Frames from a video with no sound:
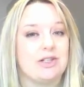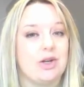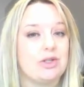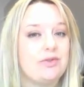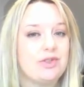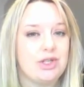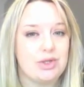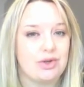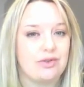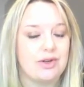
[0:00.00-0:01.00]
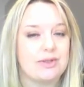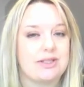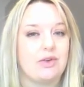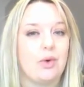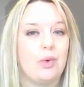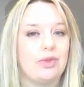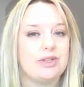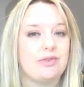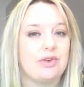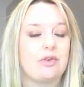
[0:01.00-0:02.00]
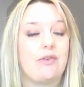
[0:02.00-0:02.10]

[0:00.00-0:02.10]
There's lots of tutorials and all the different